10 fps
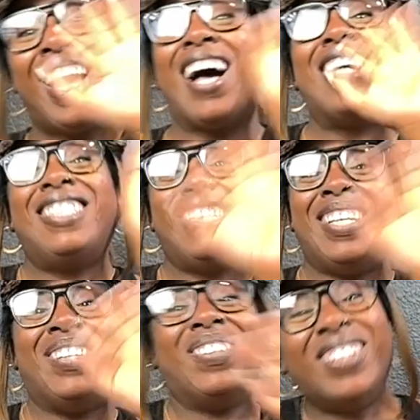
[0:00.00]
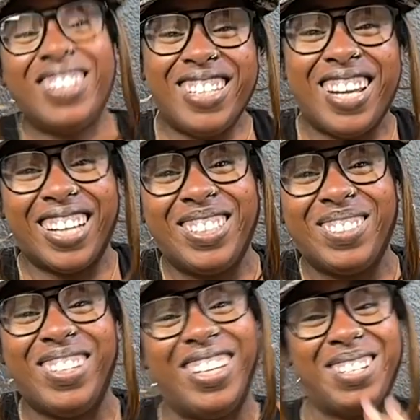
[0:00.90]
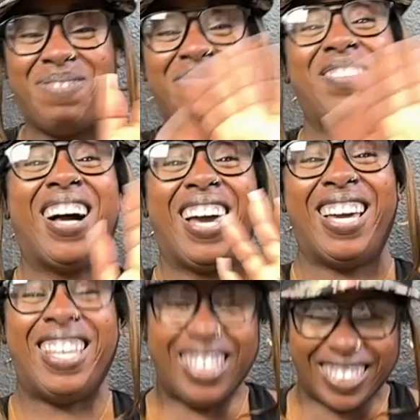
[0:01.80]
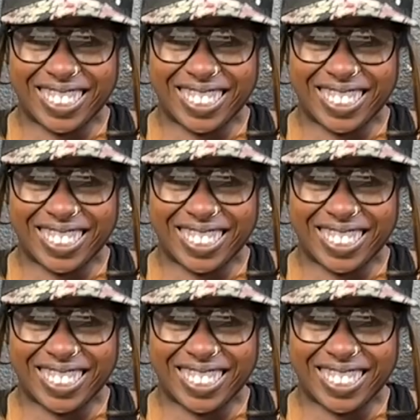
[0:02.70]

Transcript: I'll see you next week. Bye.